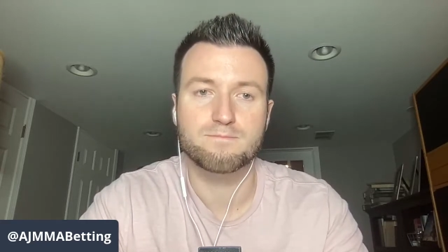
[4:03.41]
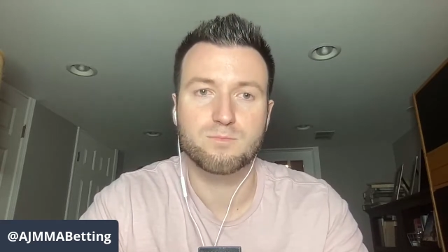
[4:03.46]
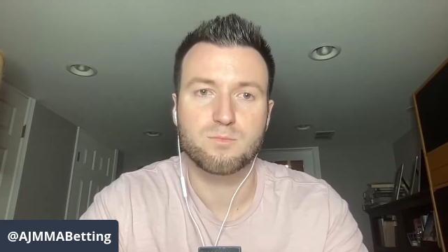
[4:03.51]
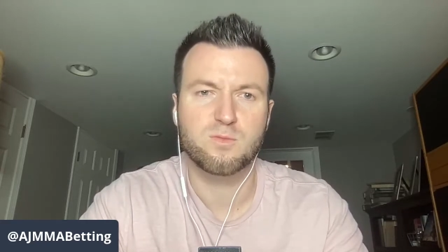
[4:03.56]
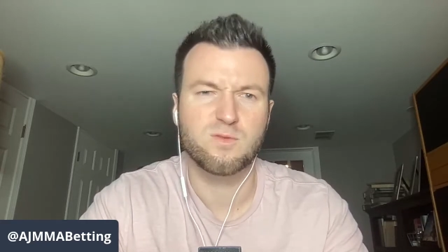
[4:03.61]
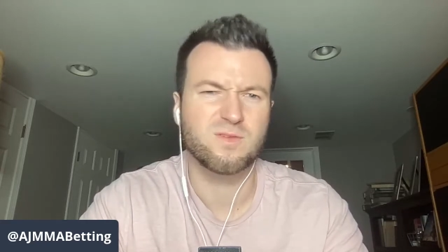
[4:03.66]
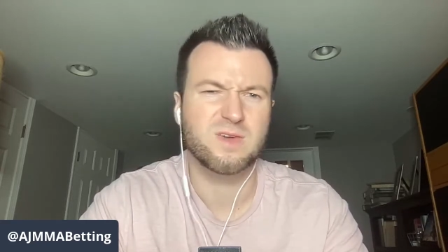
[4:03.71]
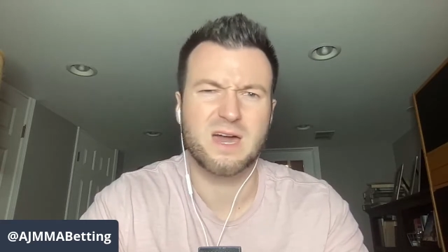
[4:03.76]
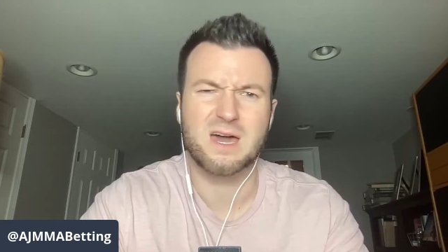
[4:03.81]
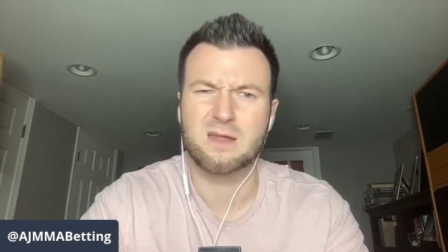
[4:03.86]

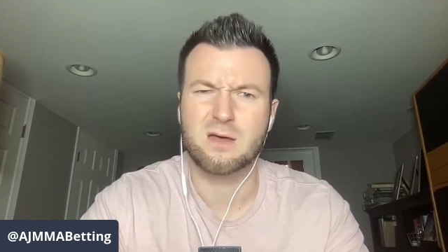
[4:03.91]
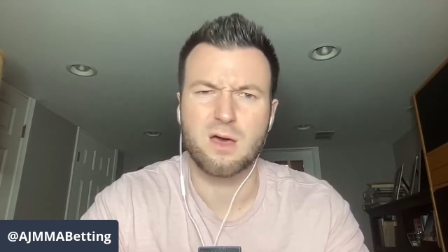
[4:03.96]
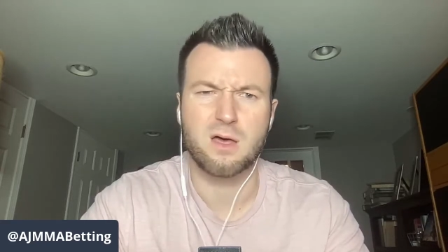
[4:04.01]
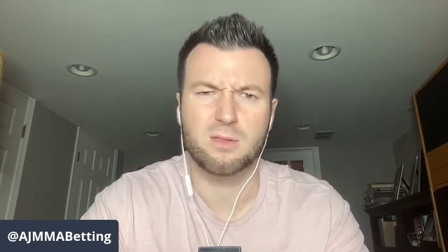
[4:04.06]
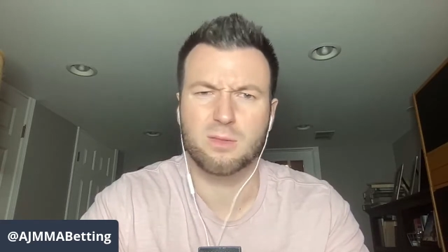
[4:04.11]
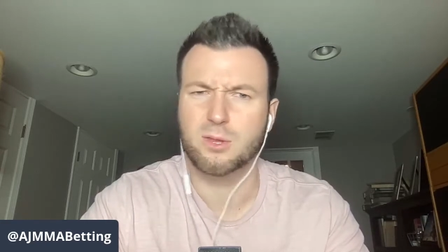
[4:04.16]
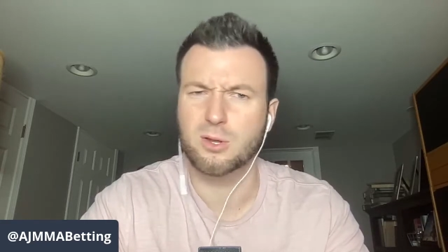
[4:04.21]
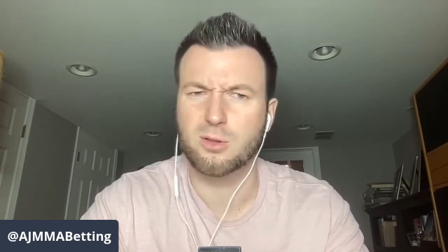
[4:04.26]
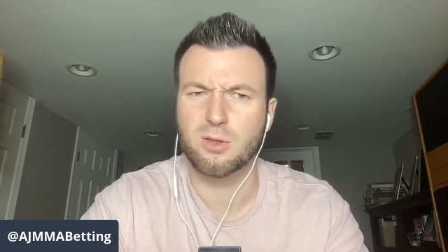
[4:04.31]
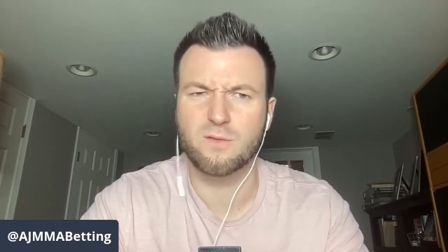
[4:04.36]
We've got a
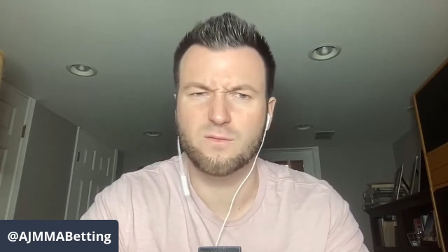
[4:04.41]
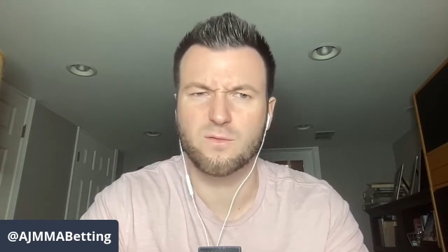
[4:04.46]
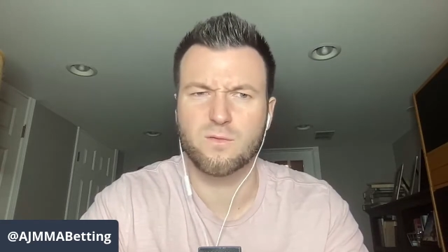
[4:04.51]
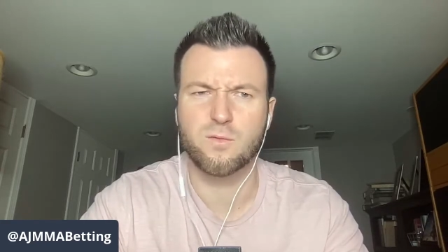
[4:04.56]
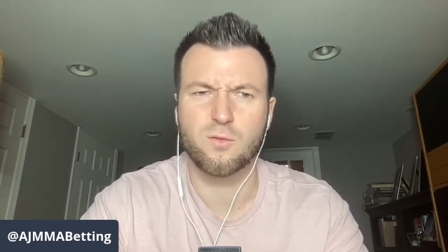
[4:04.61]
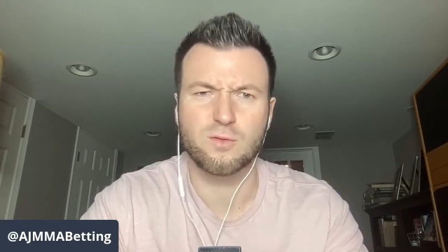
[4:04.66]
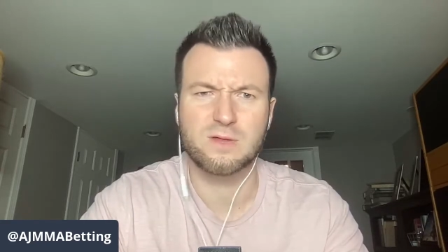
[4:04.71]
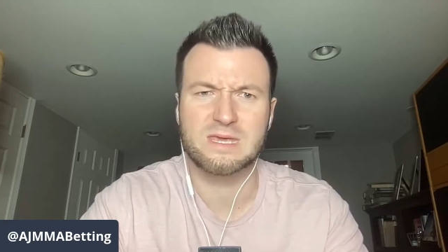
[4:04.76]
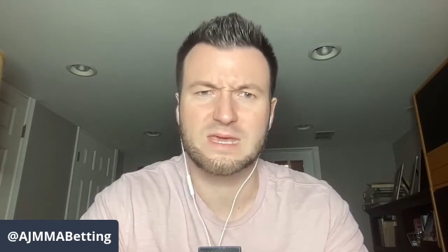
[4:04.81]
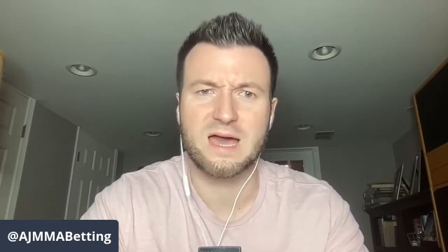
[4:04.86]
little over
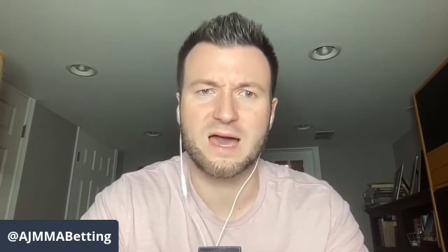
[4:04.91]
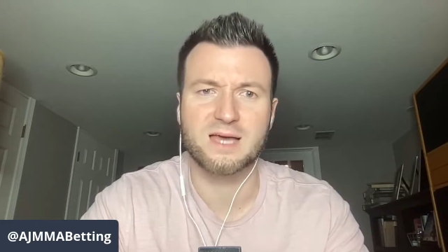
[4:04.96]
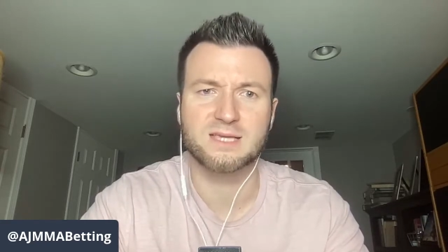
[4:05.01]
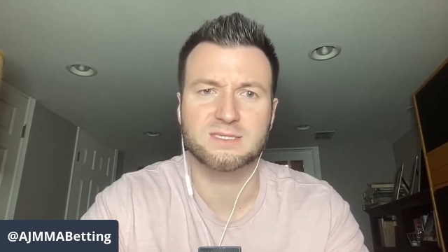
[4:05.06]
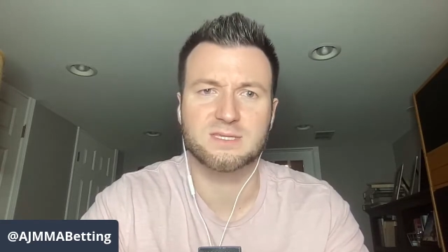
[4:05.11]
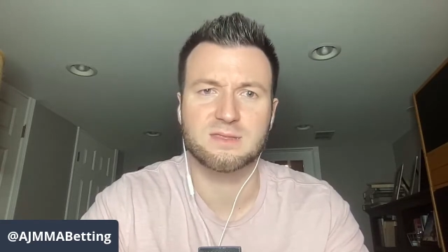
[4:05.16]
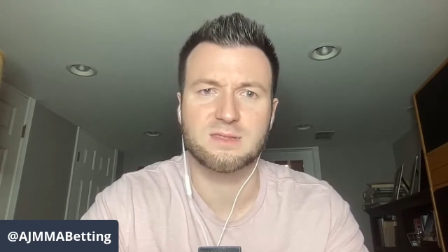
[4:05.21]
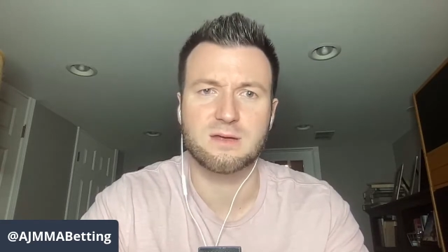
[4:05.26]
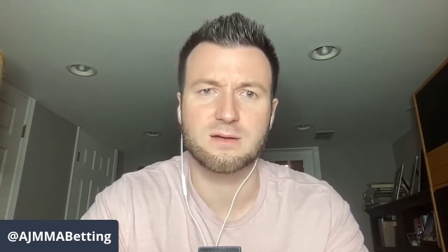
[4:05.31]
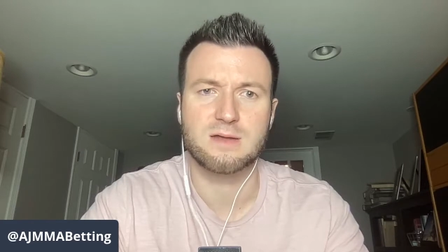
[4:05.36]
40 guys
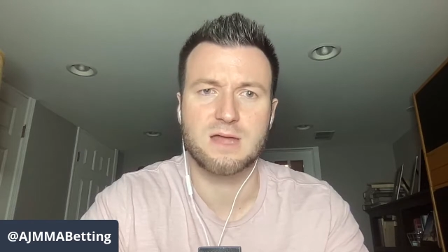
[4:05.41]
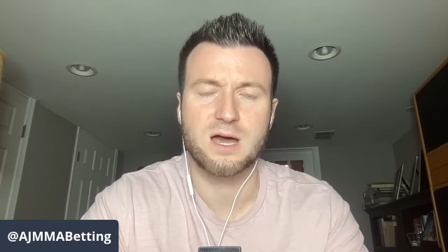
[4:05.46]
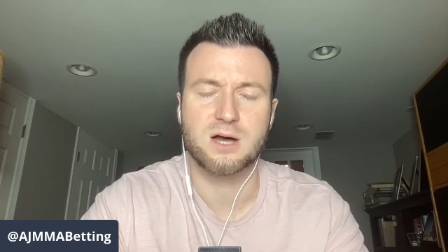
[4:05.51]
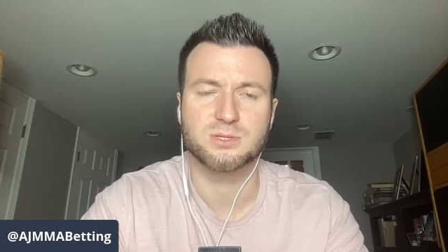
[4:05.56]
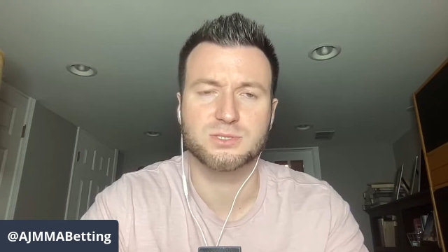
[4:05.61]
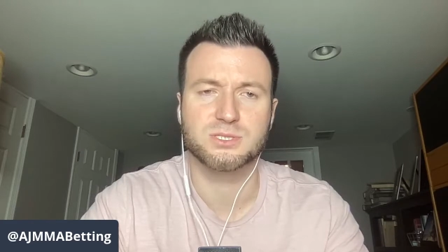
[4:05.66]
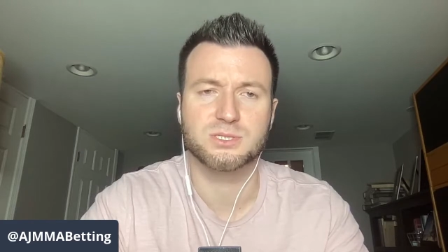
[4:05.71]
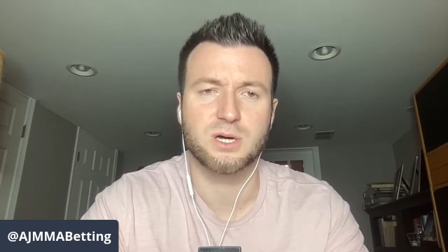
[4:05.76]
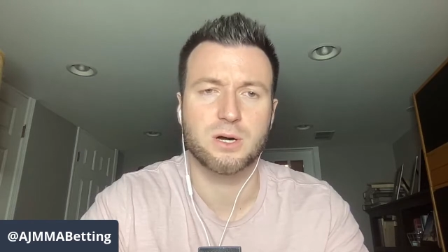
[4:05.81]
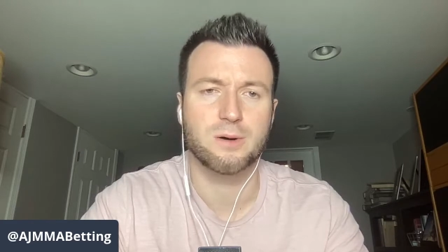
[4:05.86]
in there now.
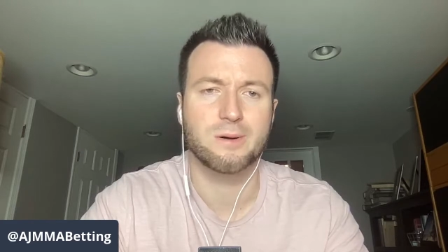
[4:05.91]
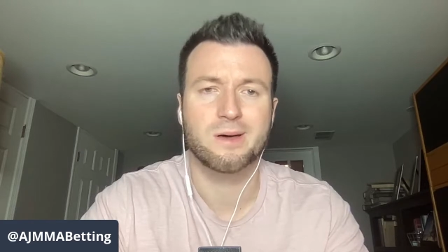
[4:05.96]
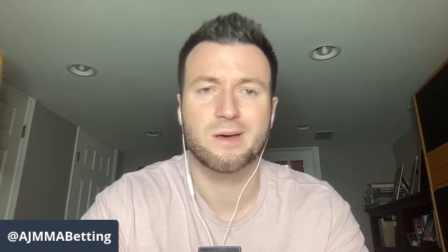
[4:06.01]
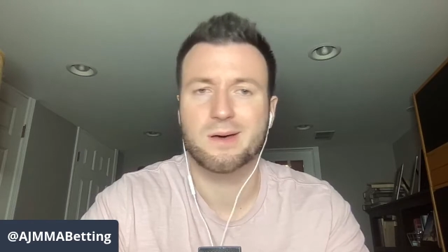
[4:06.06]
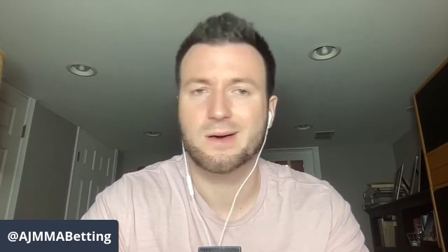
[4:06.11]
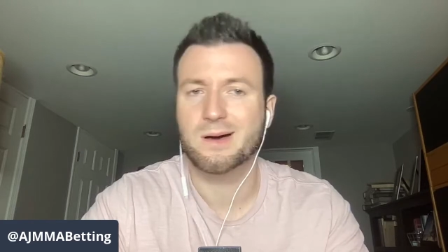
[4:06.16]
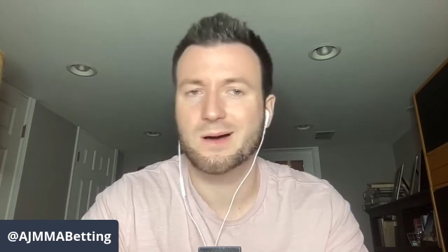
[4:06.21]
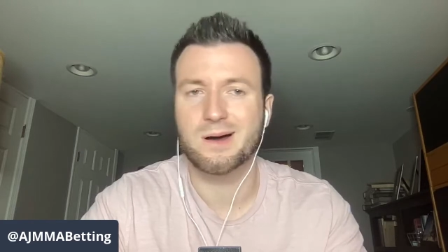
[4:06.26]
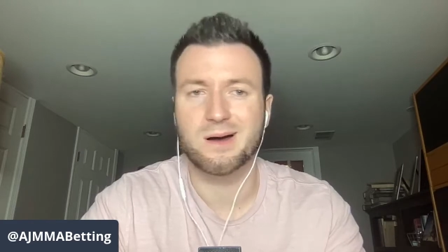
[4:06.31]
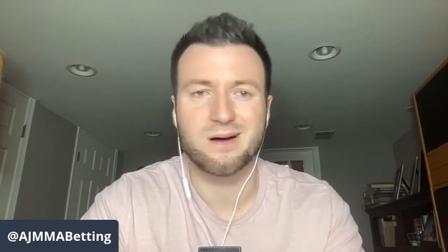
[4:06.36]
So
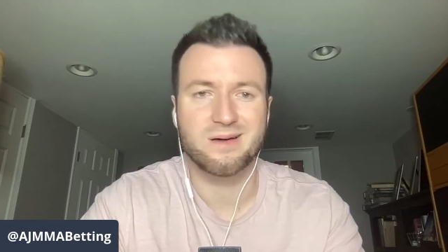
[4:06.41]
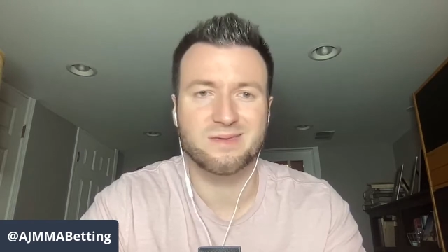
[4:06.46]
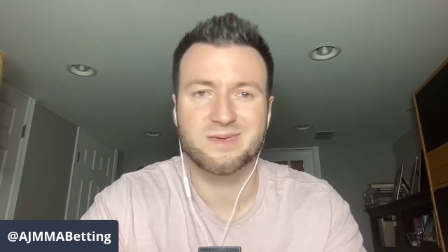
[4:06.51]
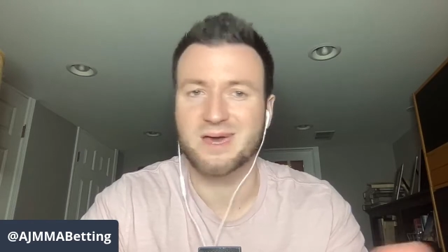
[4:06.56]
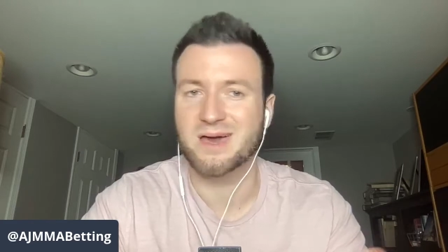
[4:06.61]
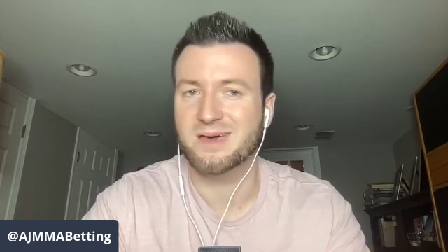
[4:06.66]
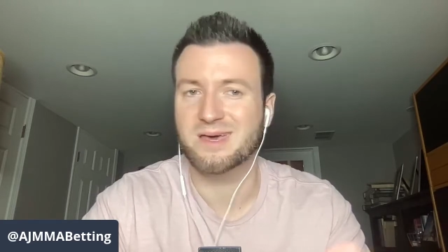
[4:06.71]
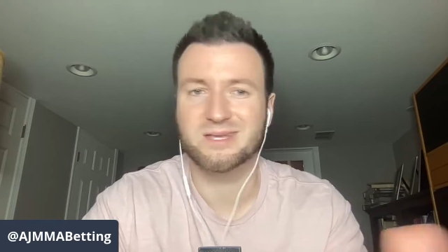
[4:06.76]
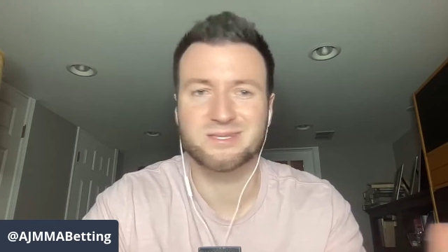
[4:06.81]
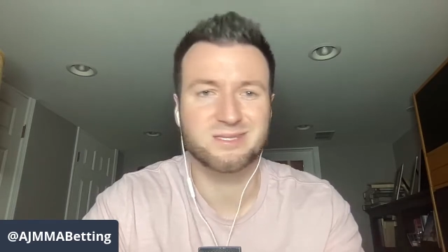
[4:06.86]

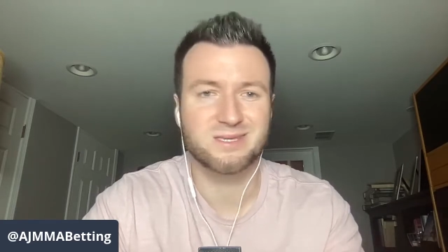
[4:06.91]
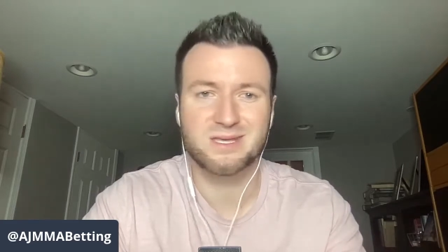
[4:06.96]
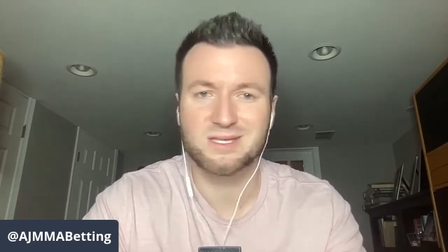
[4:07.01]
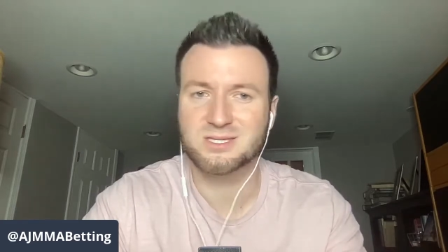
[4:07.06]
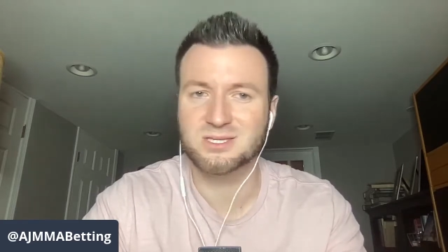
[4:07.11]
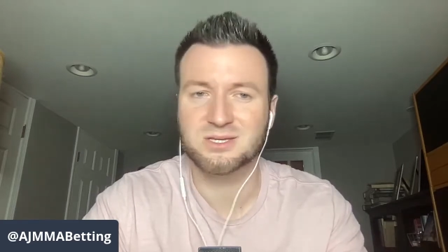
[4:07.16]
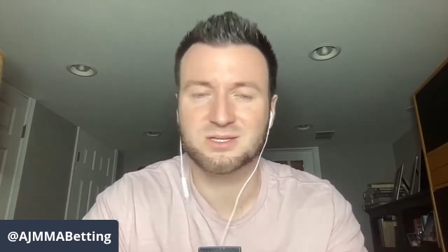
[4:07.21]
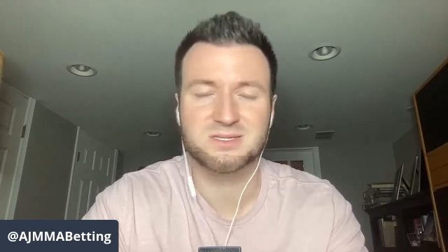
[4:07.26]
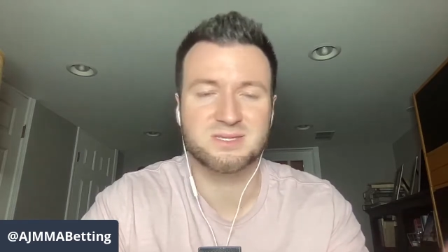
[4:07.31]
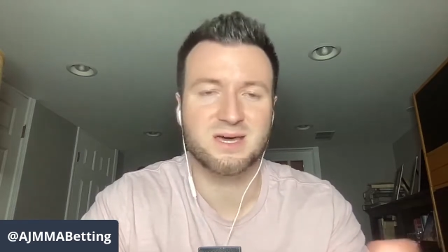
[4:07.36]
yeah, it's
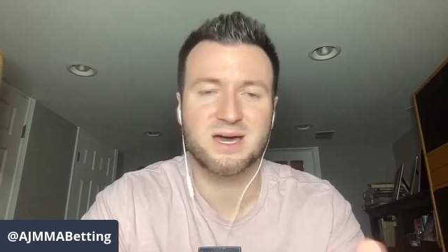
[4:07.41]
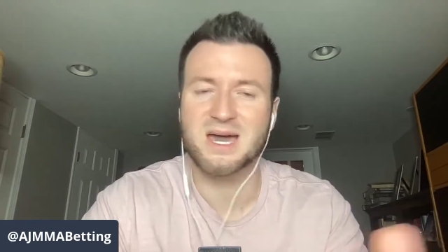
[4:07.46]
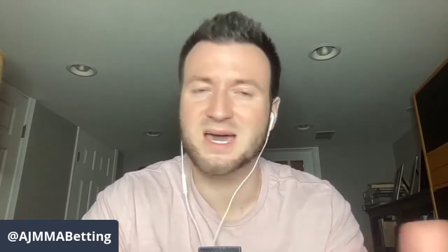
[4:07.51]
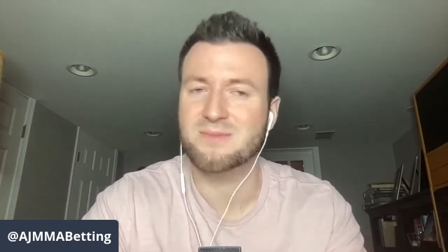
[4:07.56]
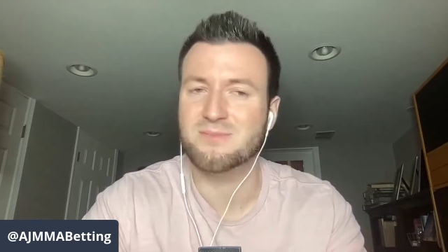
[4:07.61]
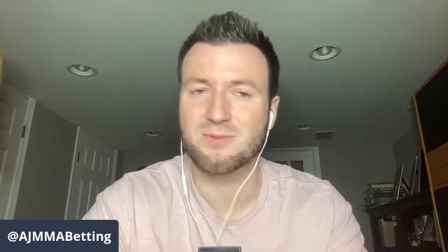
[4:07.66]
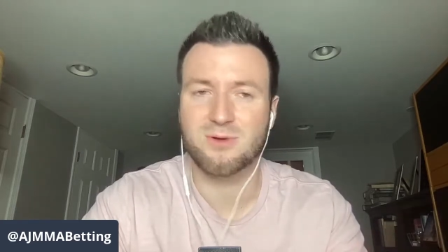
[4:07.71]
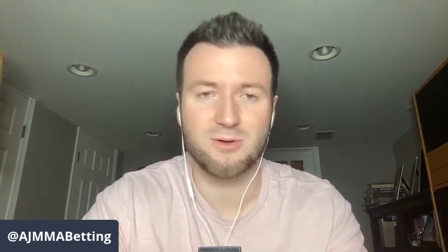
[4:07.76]
a good time.